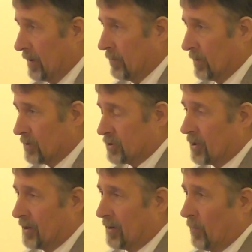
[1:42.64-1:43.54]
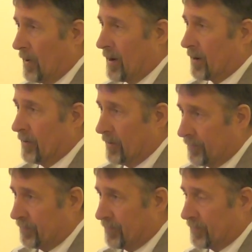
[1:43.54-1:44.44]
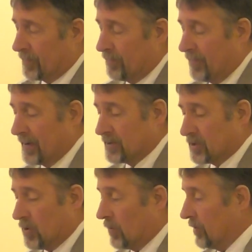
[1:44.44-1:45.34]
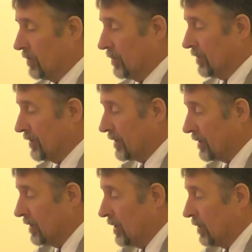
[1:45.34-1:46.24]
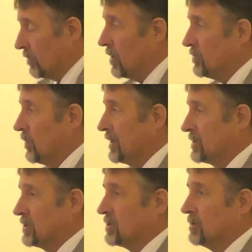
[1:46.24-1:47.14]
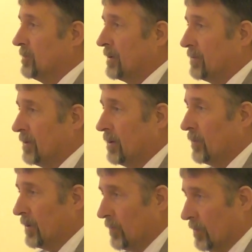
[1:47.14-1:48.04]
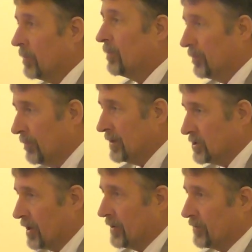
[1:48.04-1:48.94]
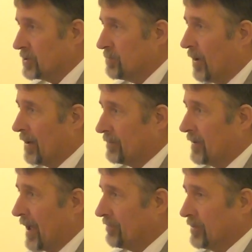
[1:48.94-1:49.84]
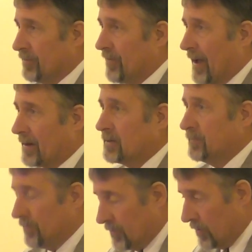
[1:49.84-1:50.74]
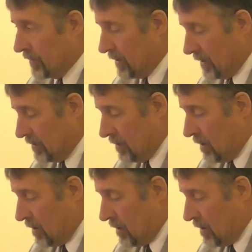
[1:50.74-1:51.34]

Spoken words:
we're certainly aware of some things that's going on with our roadway system, and we will be Johnny on the spot after the fact. So again,